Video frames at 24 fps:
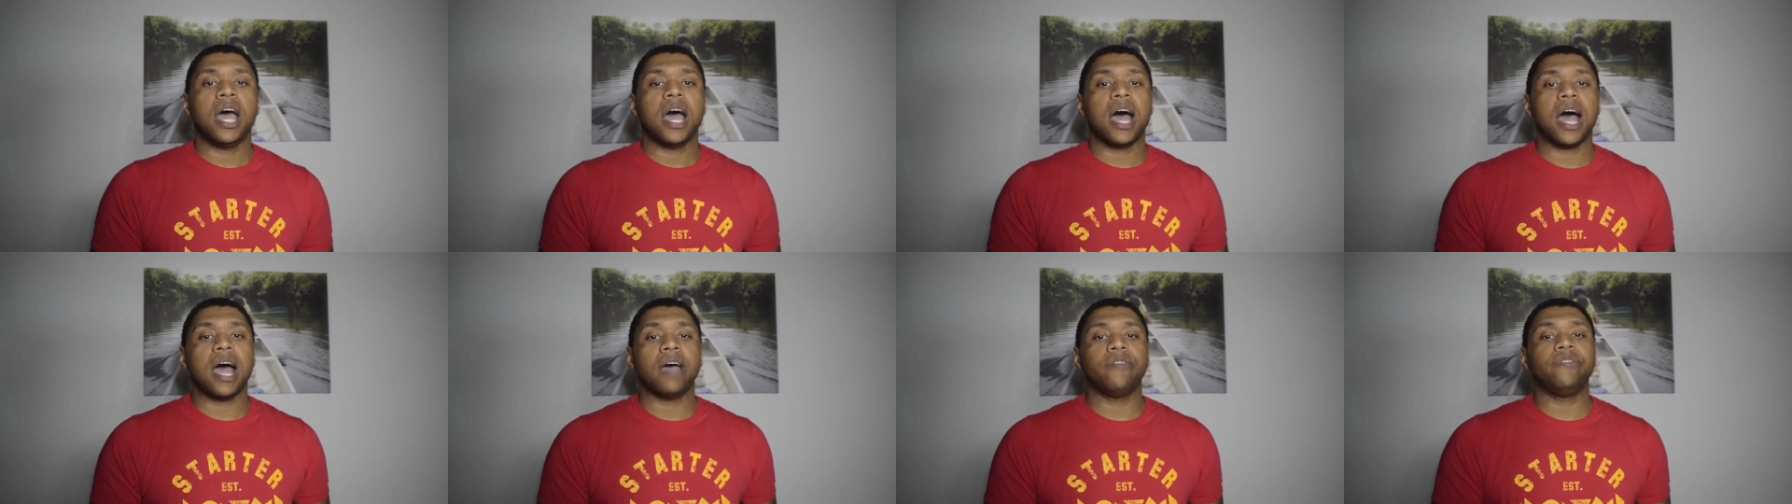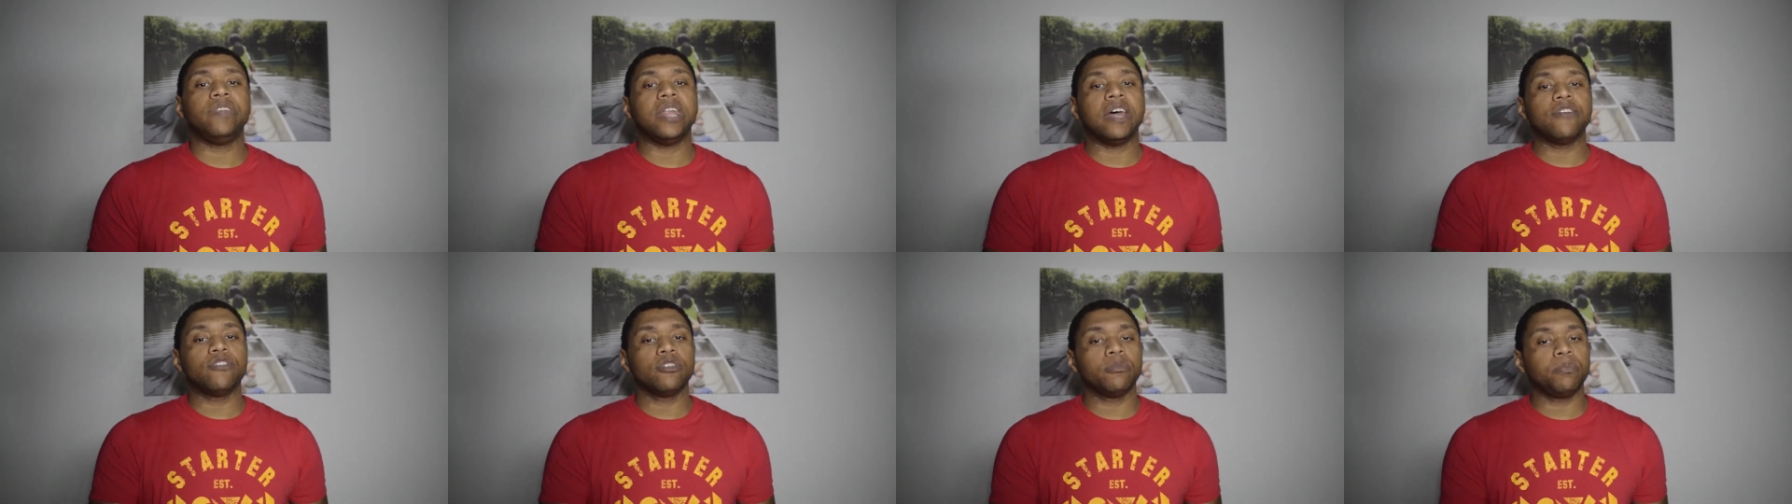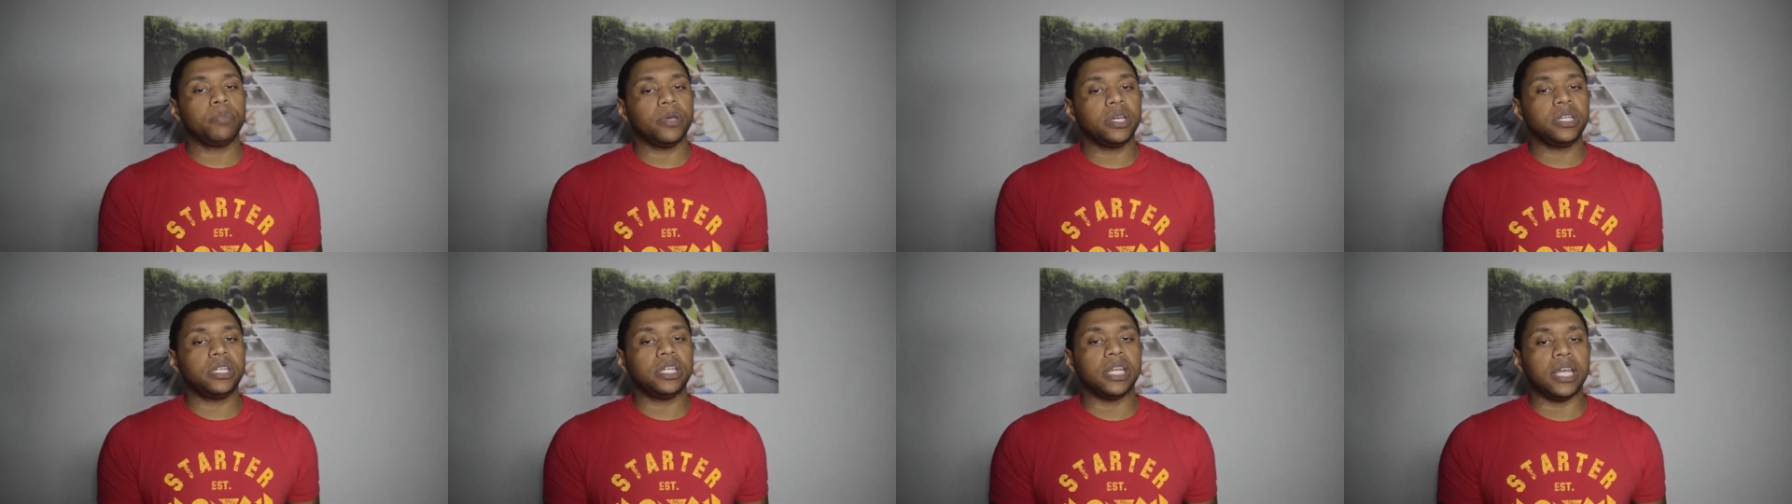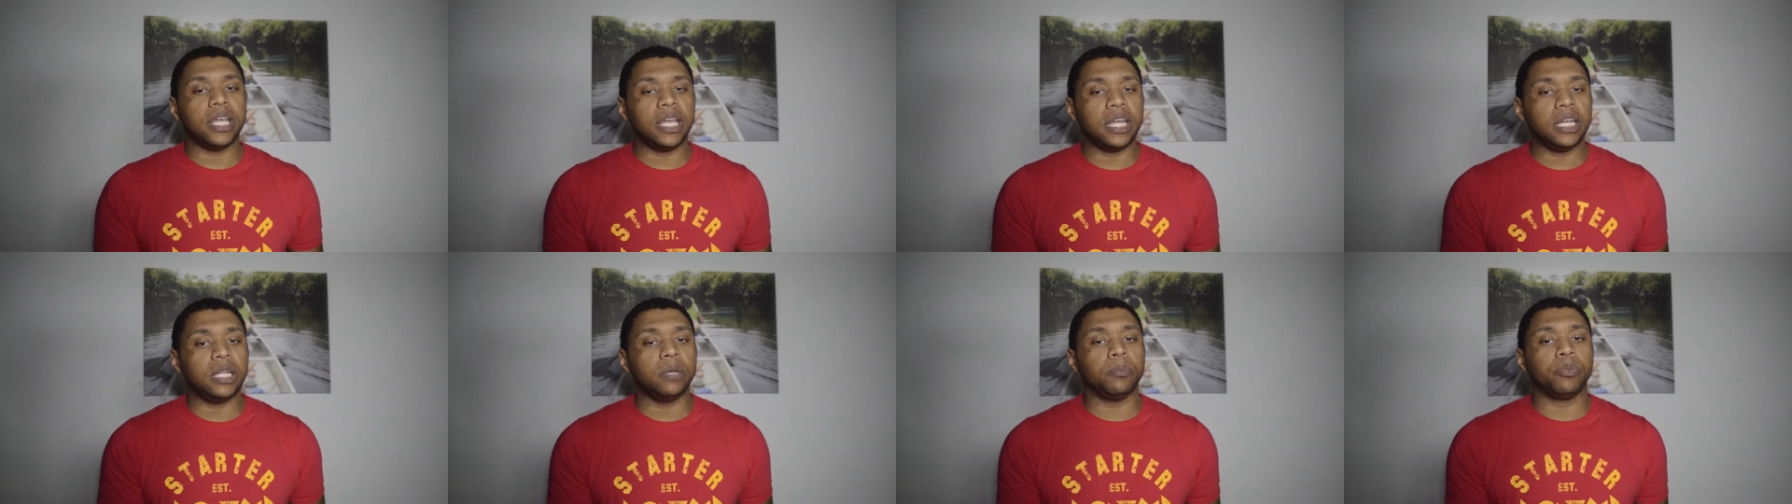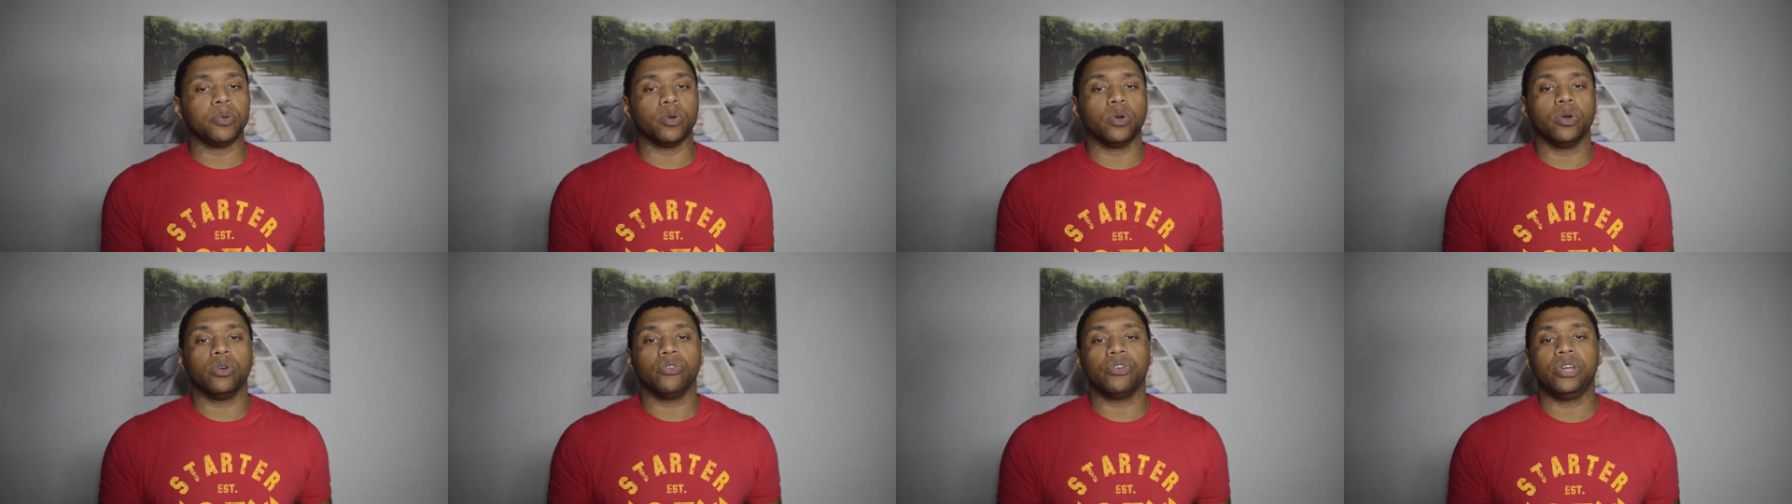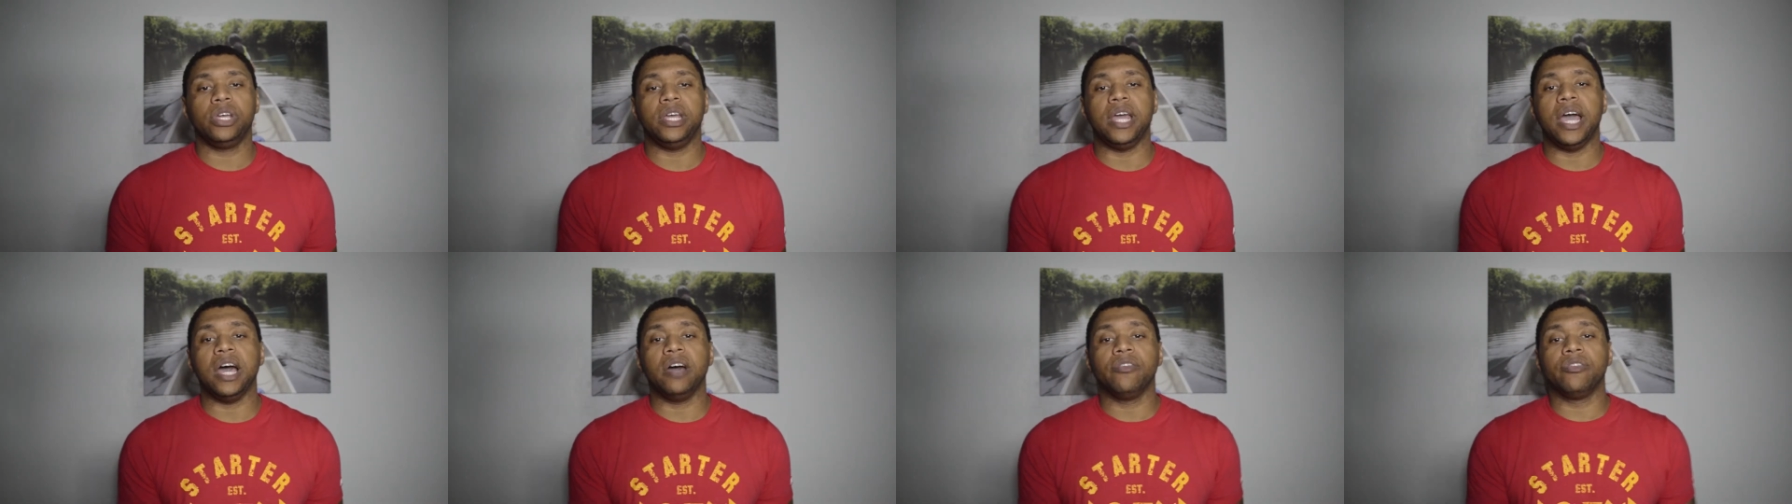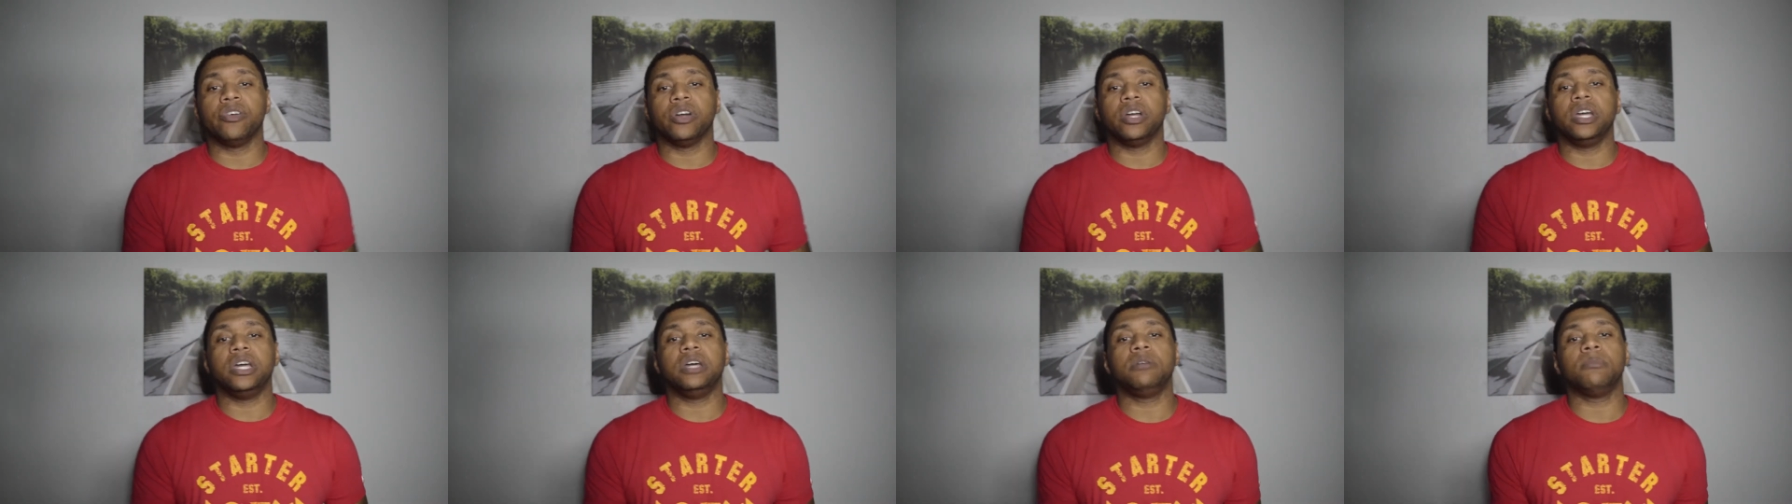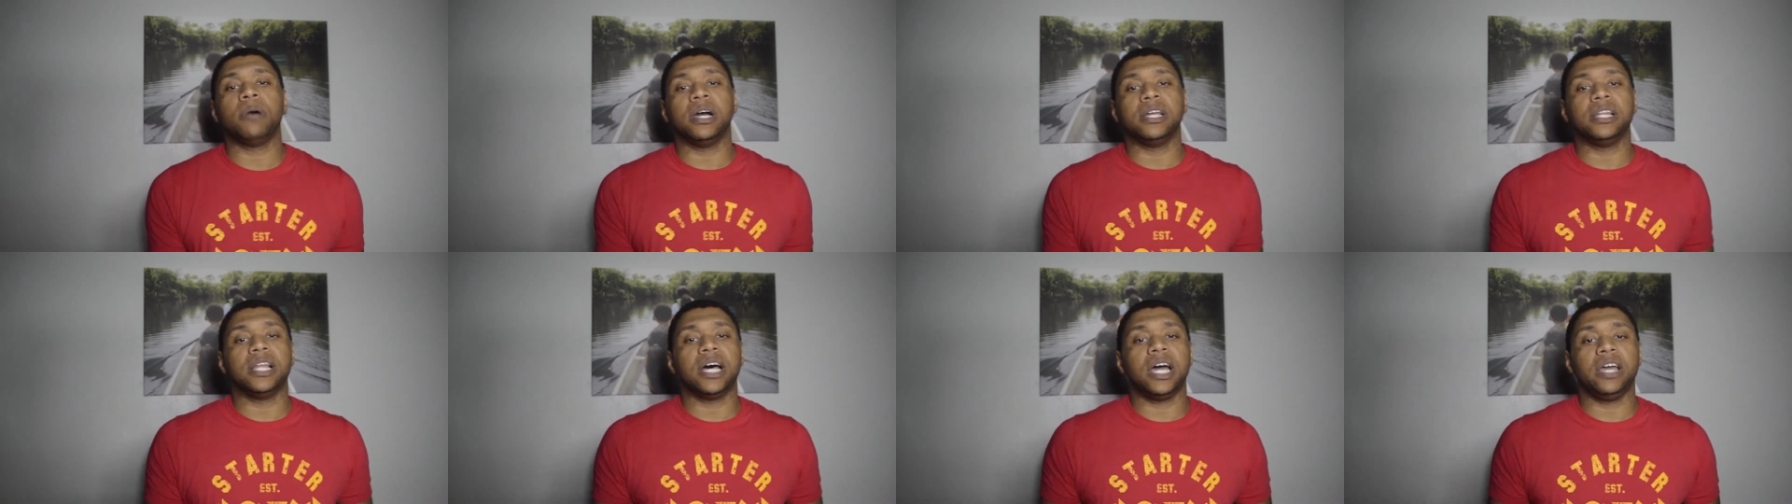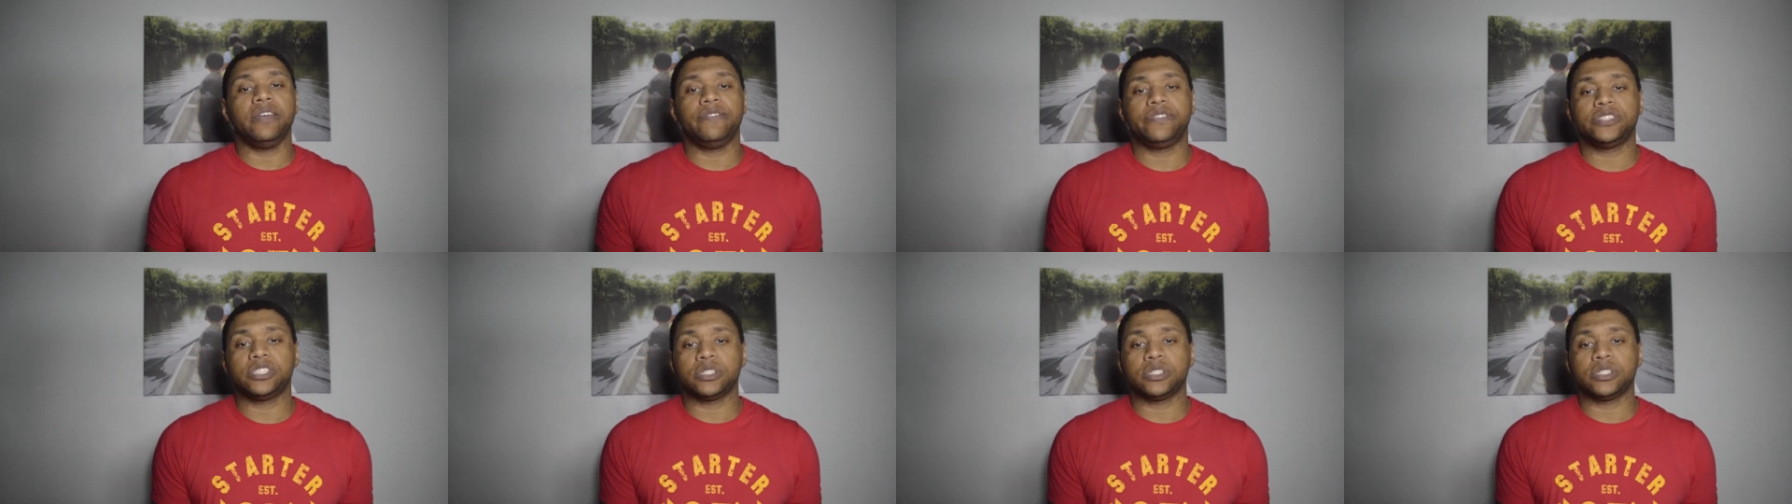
I've never been to any brewery ever in my life,